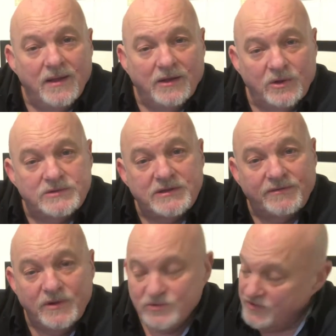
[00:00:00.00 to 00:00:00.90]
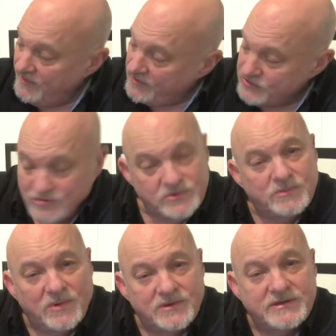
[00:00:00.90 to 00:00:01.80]
use in the future if I can shoot some
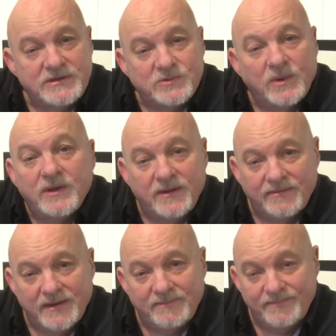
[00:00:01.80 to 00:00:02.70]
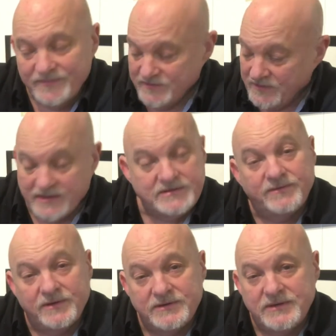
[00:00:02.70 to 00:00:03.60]
more scenes worthy of it. So that's the
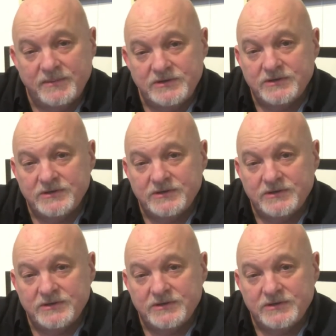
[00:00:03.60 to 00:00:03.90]
first image